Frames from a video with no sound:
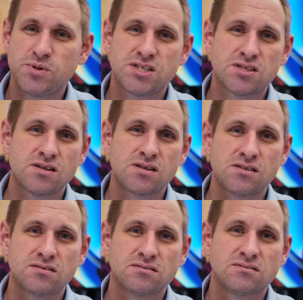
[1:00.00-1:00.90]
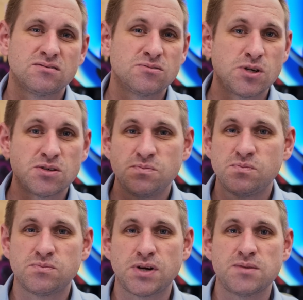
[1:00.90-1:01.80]
do we start? Well,
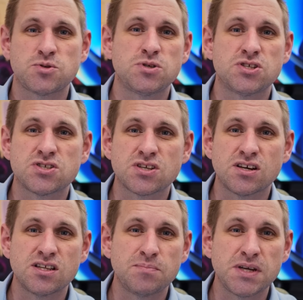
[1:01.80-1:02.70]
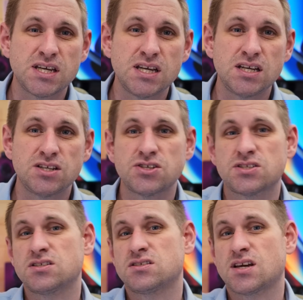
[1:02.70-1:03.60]
perhaps we should start at the beginning,
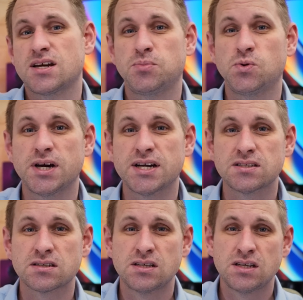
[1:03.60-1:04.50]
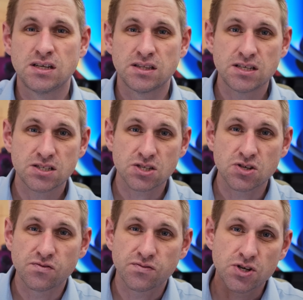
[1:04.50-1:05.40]
just as Apple has. This
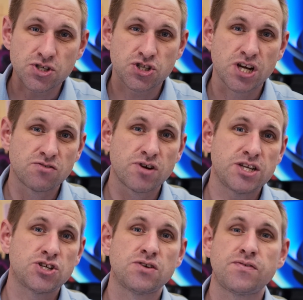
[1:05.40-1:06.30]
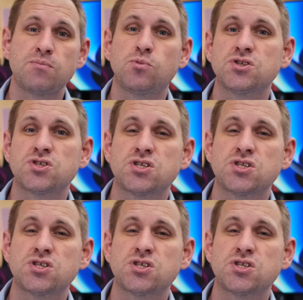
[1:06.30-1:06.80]
first generation of M1